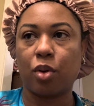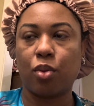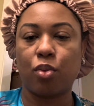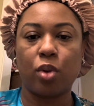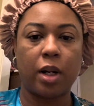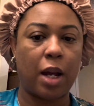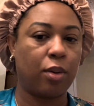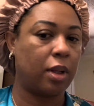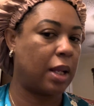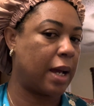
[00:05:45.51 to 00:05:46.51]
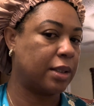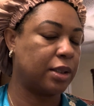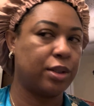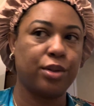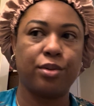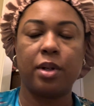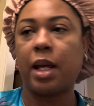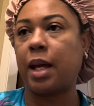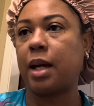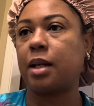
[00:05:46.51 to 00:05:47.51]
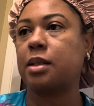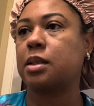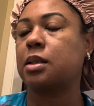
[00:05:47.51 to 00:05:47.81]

What I would like to do next,